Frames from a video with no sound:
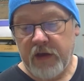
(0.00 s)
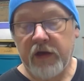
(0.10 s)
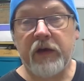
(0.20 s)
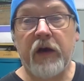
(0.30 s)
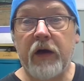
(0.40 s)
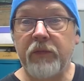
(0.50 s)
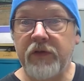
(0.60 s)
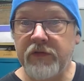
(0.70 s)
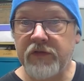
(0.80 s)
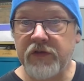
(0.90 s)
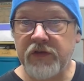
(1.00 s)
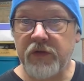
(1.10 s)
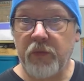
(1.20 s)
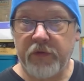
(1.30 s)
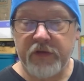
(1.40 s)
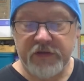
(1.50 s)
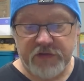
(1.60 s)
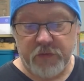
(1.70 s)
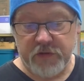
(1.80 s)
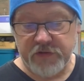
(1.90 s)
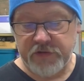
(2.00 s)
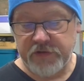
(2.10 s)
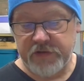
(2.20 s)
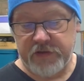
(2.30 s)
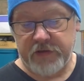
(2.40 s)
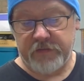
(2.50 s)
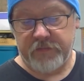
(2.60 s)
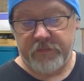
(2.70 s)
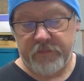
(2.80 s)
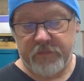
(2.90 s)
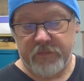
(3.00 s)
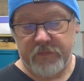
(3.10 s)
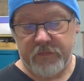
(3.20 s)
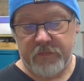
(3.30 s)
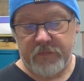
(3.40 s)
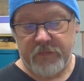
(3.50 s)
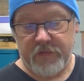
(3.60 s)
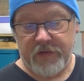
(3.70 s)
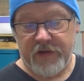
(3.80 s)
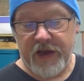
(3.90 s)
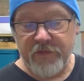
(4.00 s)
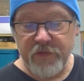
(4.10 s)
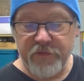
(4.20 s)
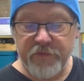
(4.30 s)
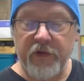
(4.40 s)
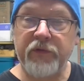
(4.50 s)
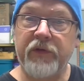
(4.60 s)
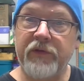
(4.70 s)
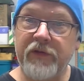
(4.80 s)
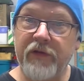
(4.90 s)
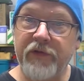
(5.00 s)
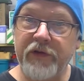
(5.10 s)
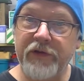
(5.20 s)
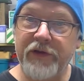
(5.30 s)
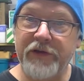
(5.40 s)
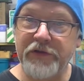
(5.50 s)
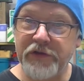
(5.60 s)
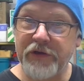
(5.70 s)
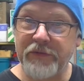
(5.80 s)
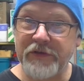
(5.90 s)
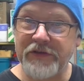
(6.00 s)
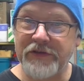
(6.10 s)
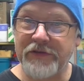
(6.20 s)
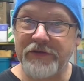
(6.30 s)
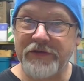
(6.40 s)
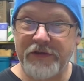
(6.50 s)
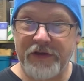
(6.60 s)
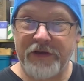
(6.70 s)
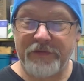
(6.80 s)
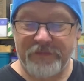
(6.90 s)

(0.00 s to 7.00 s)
And Cobb leaves us with this question today. Have you felt loving and generous today?